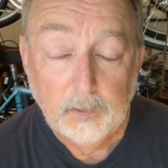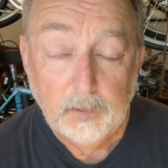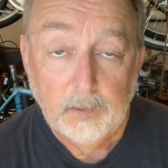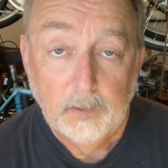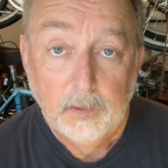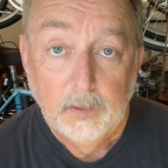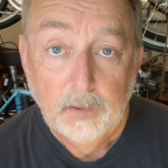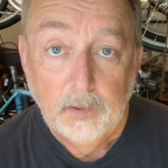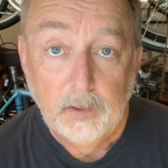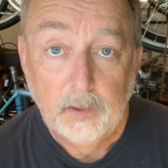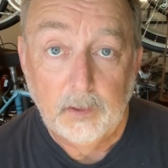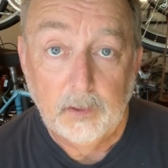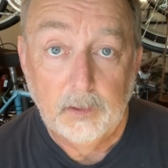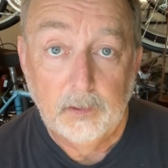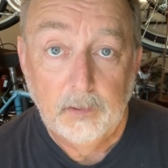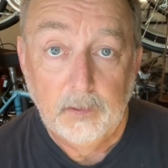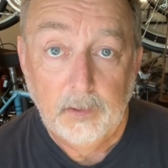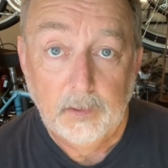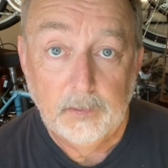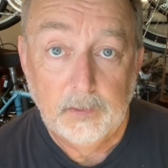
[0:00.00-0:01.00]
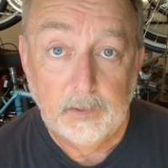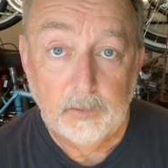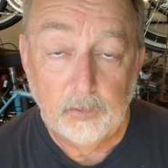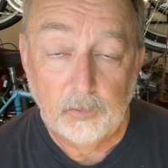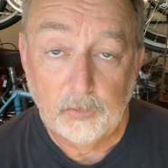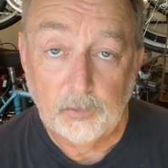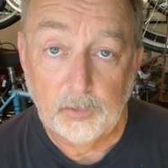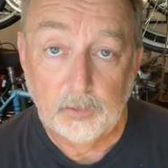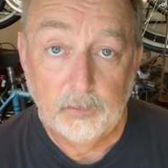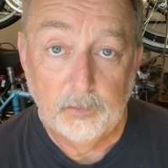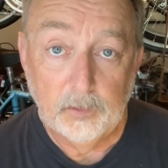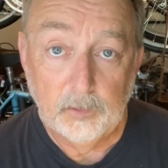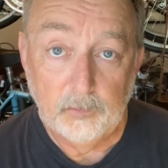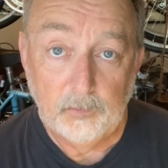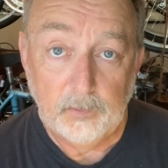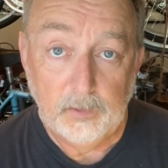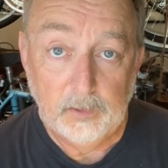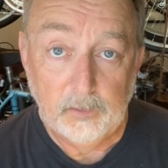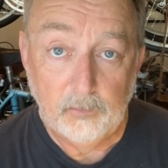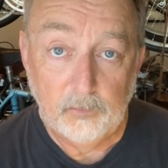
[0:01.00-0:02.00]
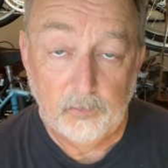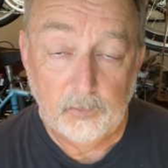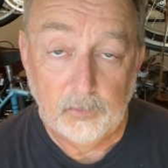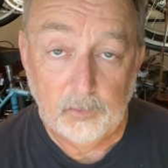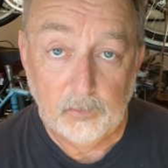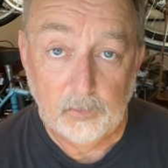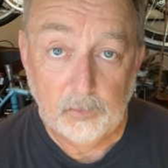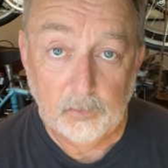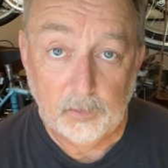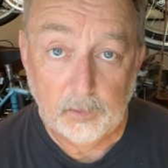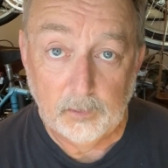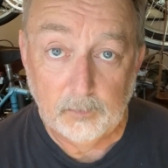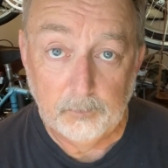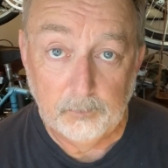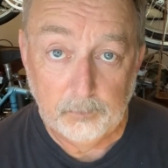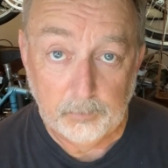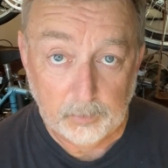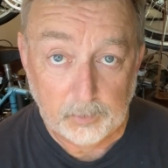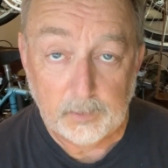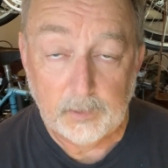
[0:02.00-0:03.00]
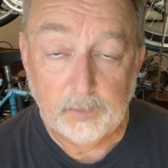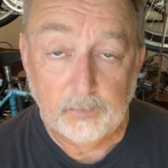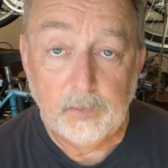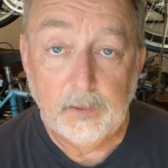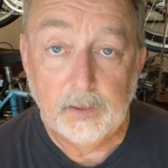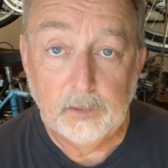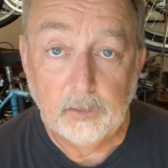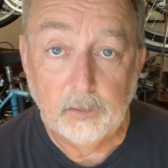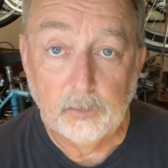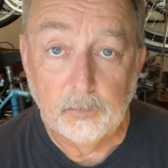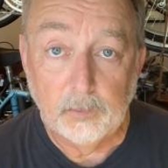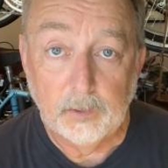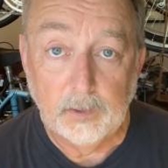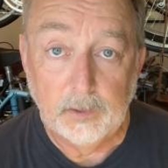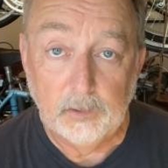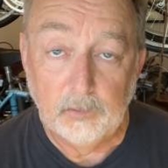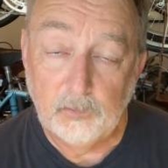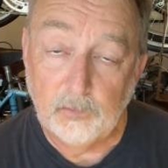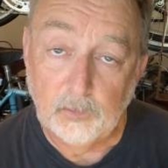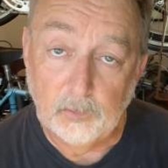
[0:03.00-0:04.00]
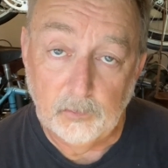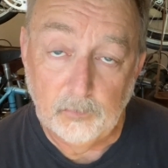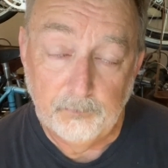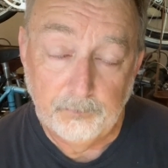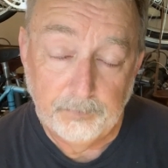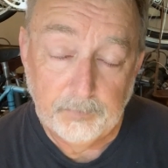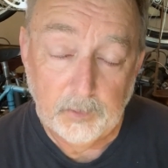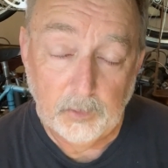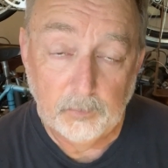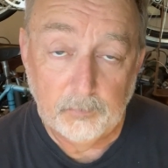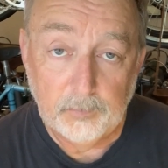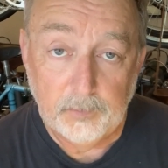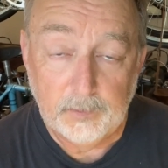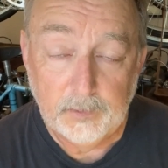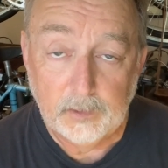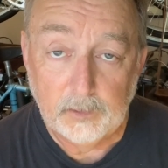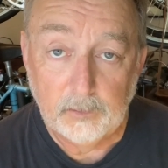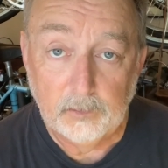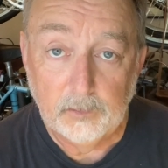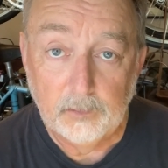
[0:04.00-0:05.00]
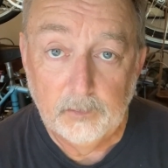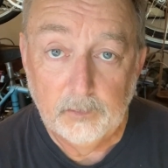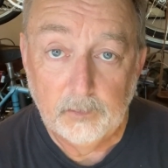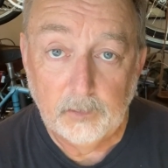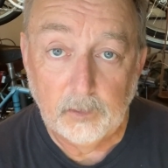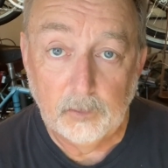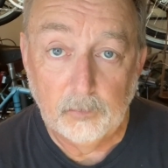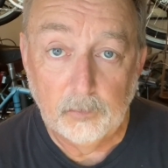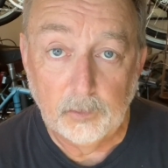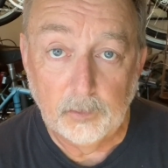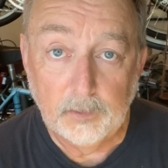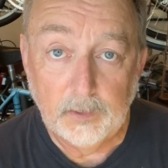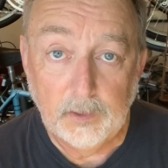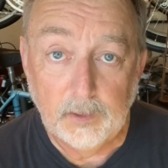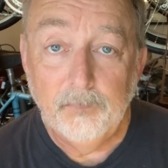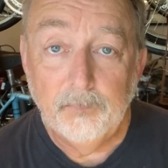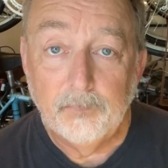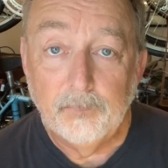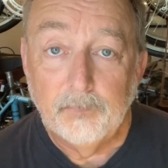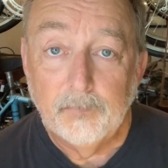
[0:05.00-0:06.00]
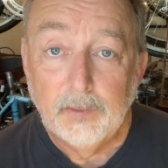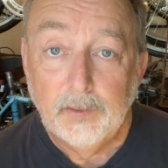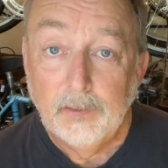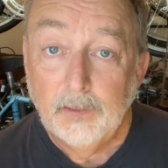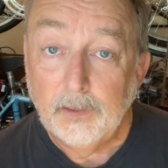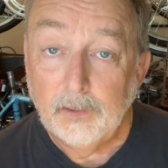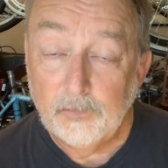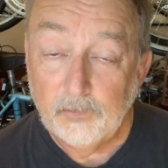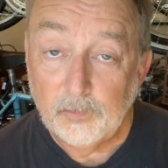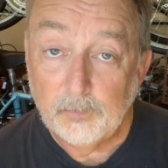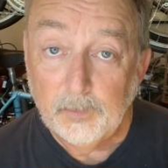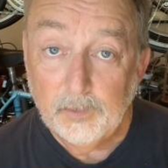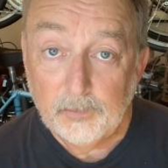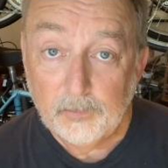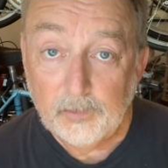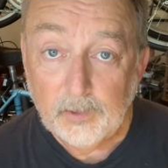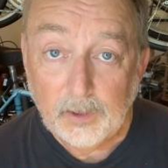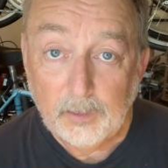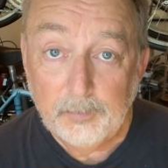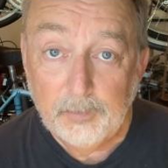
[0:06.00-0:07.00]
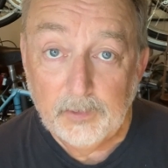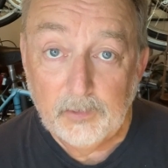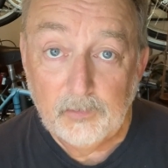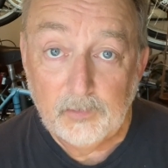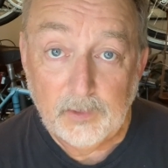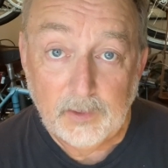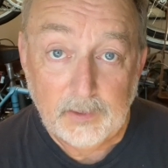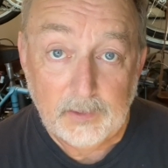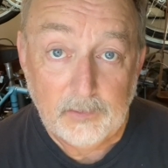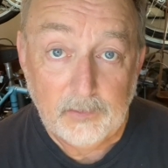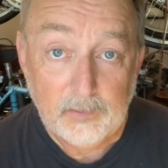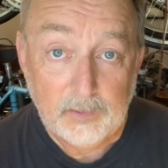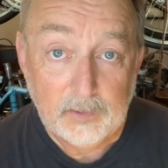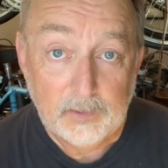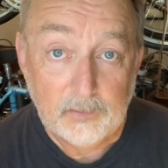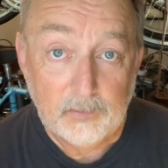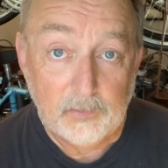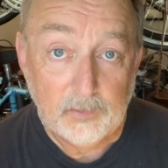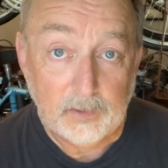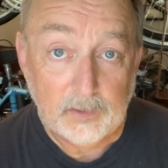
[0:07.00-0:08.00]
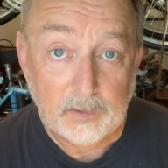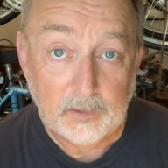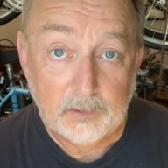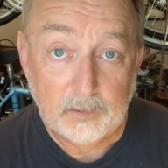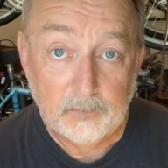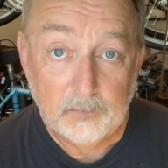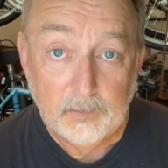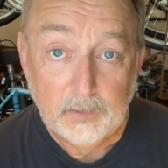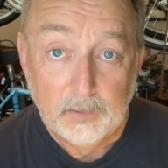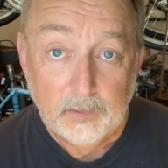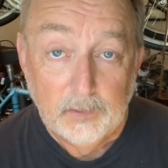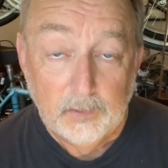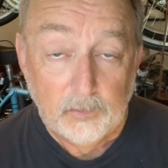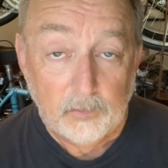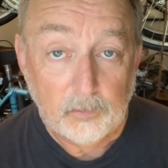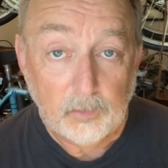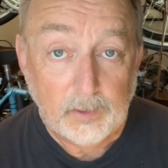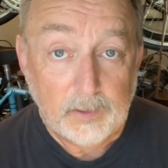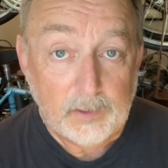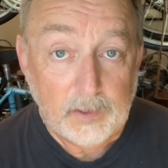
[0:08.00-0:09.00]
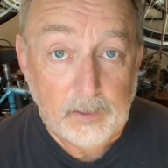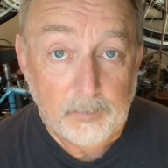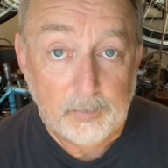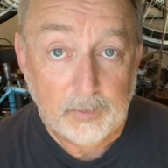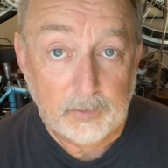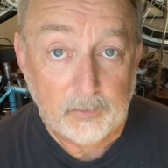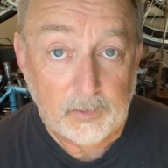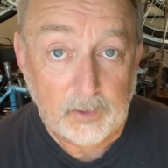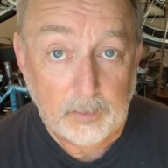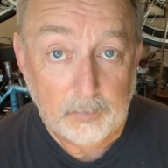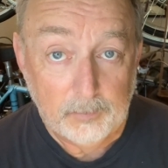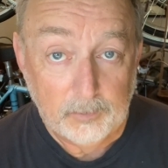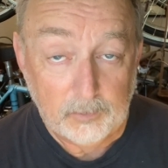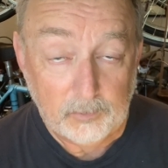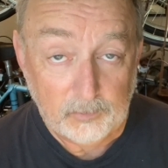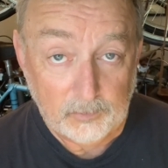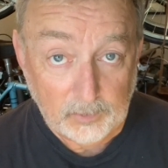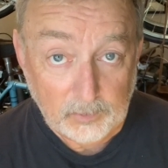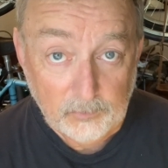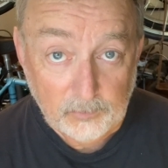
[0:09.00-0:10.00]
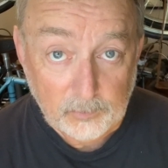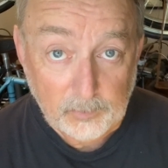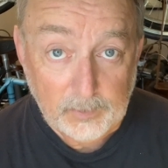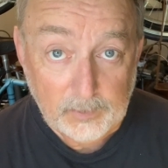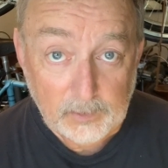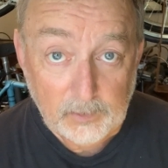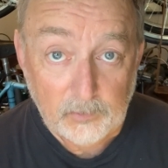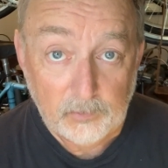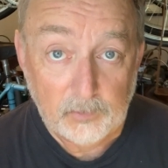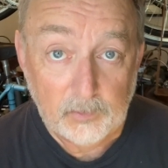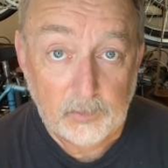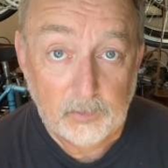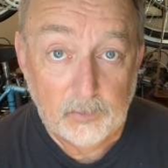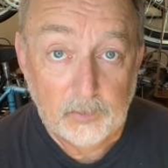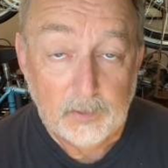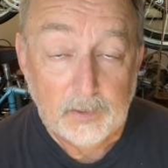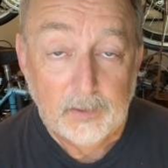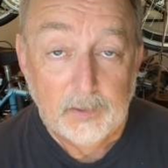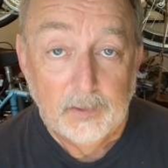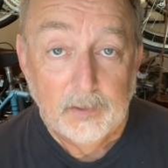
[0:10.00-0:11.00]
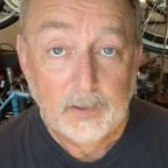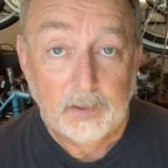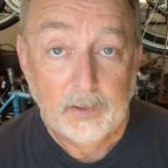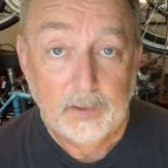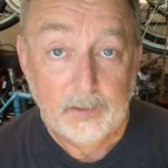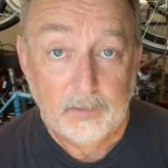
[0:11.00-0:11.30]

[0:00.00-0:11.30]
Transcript: And then to turn those into a book at the end of the ride. So hopefully that'll all work out. On some other topics, I did try and keep on top of the sunscreen issue. I had